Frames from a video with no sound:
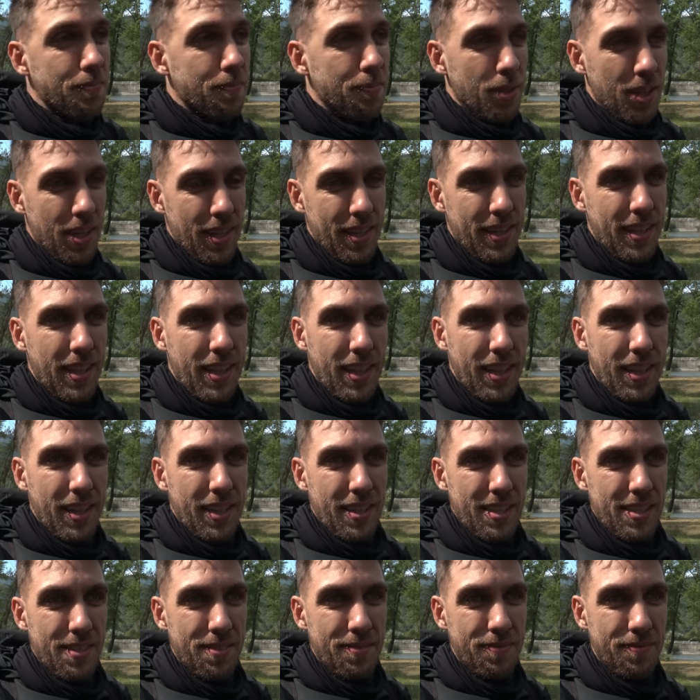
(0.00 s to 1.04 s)
but
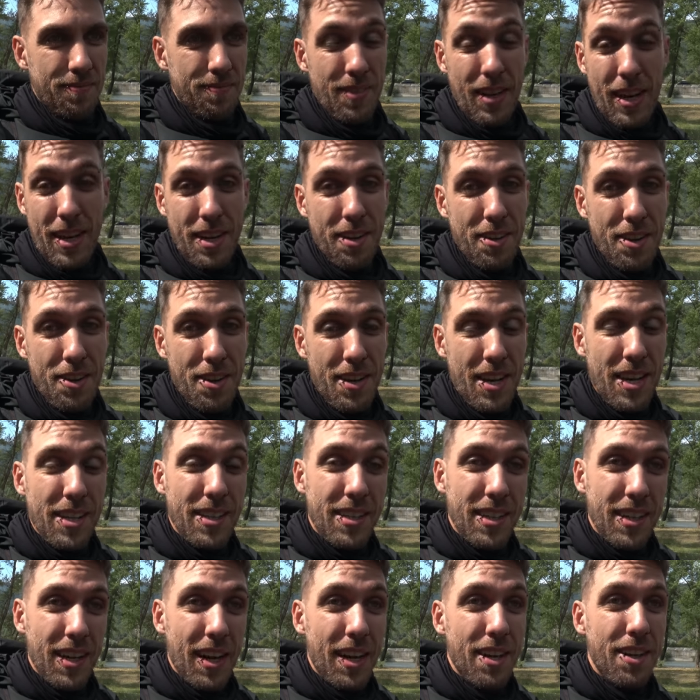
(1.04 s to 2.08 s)
uh, I don't know yet
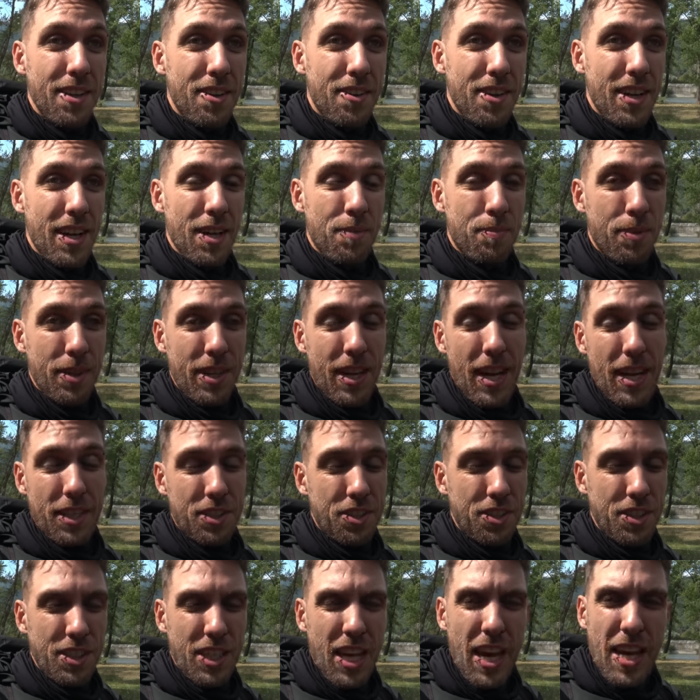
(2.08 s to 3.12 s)
I don't know yet but I
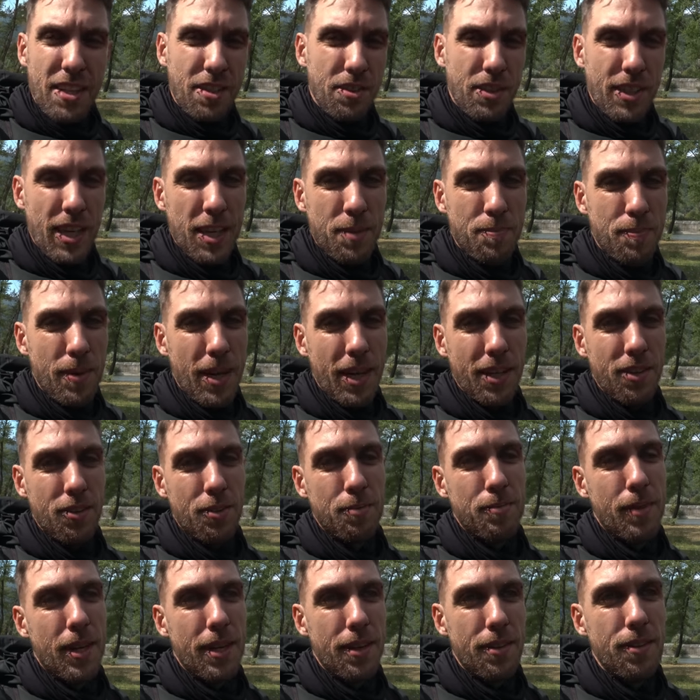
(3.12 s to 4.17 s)
just had to get back on
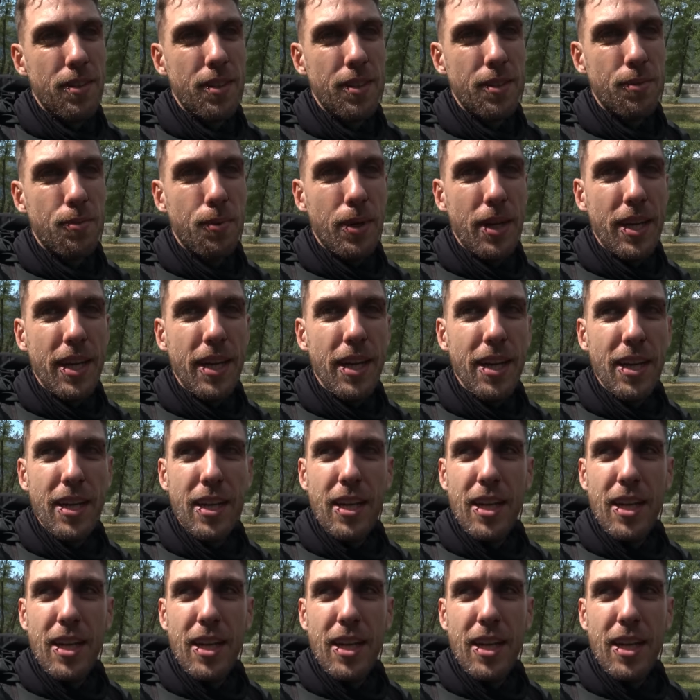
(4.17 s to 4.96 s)
my way